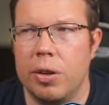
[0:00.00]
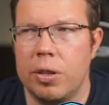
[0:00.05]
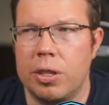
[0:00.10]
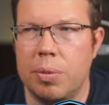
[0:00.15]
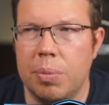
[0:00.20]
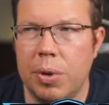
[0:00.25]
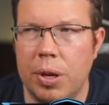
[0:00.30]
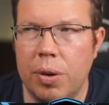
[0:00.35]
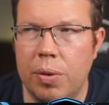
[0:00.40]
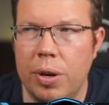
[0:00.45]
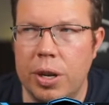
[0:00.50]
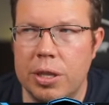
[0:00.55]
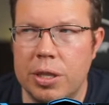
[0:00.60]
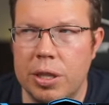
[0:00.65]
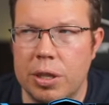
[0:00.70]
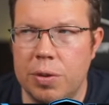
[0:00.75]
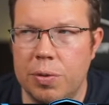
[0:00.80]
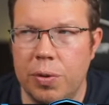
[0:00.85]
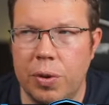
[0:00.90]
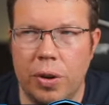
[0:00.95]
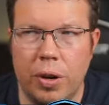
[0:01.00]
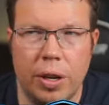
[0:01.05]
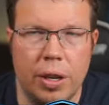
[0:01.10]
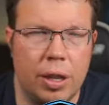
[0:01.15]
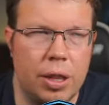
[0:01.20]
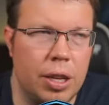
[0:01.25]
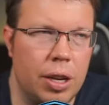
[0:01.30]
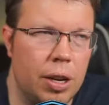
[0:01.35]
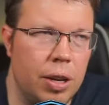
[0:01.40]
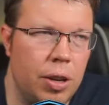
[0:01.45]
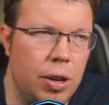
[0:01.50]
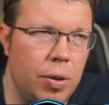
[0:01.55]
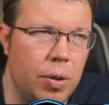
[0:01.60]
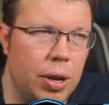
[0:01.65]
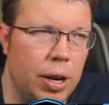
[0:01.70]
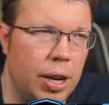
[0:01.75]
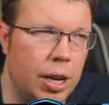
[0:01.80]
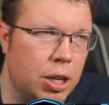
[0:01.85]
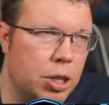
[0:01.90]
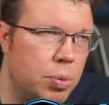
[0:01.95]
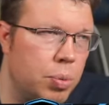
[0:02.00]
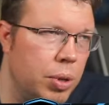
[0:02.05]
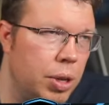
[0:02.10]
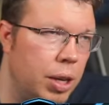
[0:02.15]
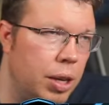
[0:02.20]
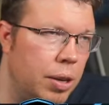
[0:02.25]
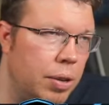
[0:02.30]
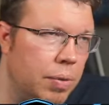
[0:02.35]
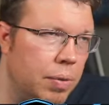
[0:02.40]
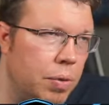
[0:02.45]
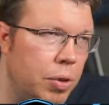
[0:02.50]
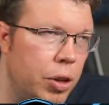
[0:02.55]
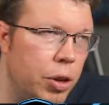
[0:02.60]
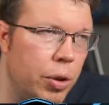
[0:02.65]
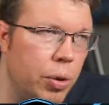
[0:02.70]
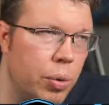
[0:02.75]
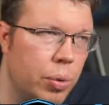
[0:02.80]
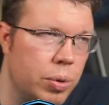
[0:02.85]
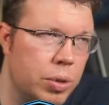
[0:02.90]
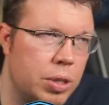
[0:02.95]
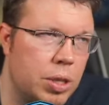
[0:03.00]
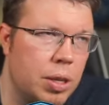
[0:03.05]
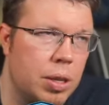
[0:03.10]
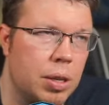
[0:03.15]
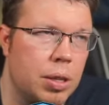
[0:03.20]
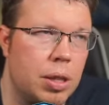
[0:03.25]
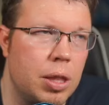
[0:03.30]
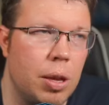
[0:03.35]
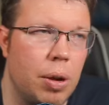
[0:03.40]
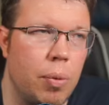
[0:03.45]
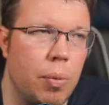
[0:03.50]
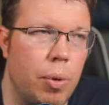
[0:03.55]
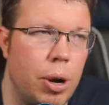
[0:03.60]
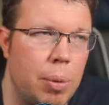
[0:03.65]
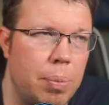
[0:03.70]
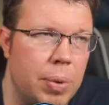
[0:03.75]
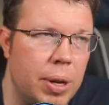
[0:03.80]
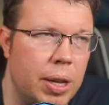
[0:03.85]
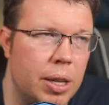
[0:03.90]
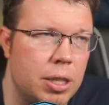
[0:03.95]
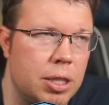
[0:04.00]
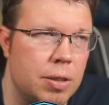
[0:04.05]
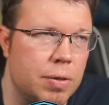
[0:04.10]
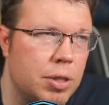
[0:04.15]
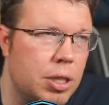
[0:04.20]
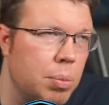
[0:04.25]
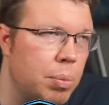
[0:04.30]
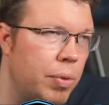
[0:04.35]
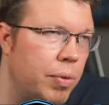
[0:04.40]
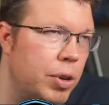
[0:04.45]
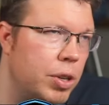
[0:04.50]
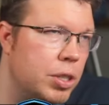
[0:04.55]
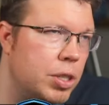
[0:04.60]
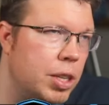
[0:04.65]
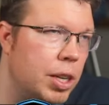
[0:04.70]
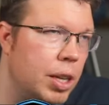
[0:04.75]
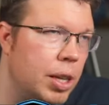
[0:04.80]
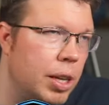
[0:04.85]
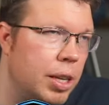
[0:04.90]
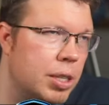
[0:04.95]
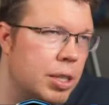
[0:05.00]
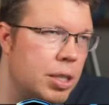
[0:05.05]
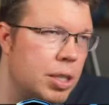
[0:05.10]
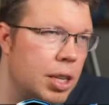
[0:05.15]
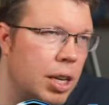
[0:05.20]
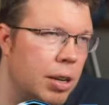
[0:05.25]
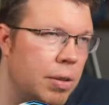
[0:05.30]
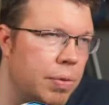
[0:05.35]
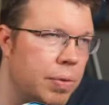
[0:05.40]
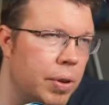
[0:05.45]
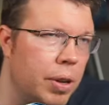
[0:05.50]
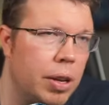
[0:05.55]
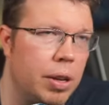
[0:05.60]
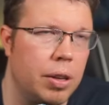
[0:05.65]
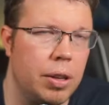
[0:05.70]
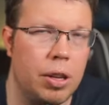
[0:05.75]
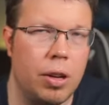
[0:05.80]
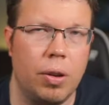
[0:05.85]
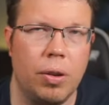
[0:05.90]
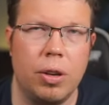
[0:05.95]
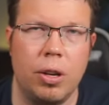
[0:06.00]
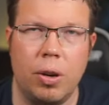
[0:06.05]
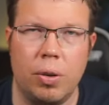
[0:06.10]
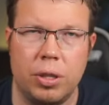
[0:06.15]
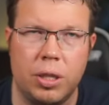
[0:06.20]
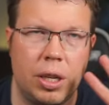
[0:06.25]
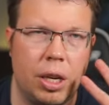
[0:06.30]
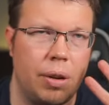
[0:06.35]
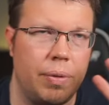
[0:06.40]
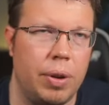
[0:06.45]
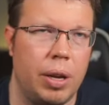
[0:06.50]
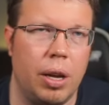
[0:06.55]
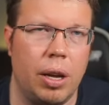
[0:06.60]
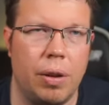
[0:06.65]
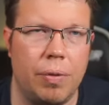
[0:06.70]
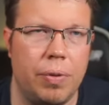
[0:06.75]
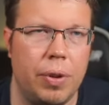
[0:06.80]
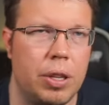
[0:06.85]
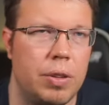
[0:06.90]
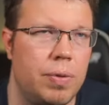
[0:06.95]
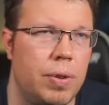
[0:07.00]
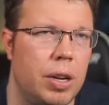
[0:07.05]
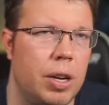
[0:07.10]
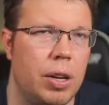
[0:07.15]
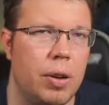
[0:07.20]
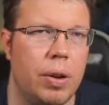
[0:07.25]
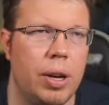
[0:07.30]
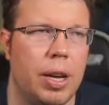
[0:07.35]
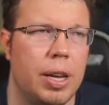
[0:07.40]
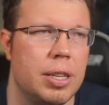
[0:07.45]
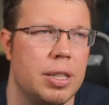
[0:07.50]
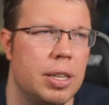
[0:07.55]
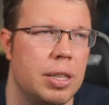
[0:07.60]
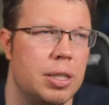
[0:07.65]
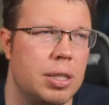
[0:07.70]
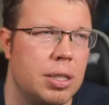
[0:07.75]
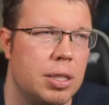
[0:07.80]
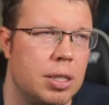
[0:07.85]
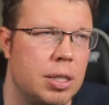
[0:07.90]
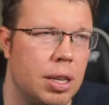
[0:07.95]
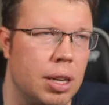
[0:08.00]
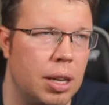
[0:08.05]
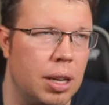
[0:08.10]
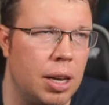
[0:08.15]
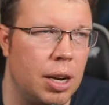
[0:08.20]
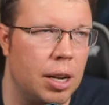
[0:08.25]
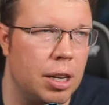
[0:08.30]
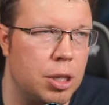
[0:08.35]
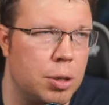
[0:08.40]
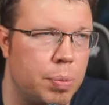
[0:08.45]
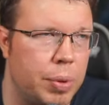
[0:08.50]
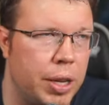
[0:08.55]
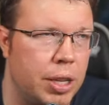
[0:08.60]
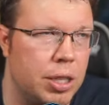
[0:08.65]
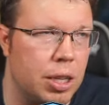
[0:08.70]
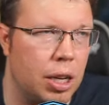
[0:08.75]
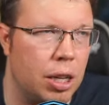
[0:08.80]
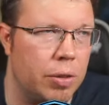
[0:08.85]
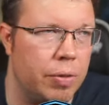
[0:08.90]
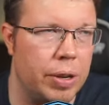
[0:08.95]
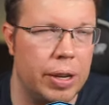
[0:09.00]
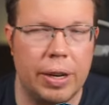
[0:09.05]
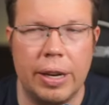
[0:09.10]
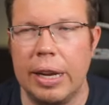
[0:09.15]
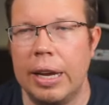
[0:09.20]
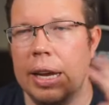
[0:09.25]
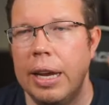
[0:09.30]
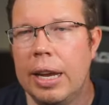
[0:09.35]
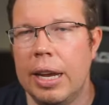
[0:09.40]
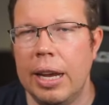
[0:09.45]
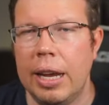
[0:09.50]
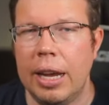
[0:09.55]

there's some good reasons for it, that you can actually use the remnants of some of your CLS stuff. Go check out my offense video, guys. It explains all of it.